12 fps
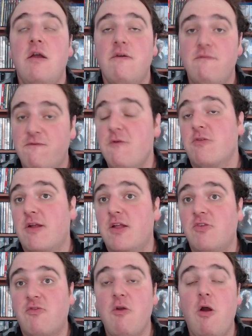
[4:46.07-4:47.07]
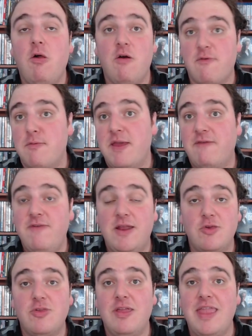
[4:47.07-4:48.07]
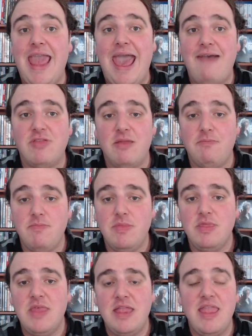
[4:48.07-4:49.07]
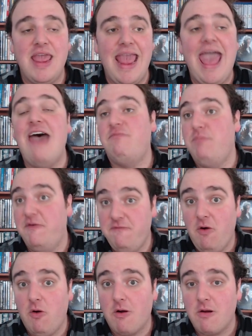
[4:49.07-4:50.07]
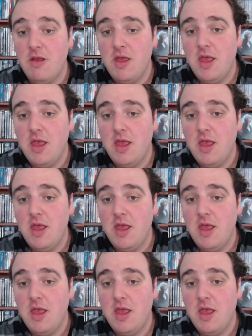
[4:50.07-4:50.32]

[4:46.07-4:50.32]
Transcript: further control over Big Finish than they have before.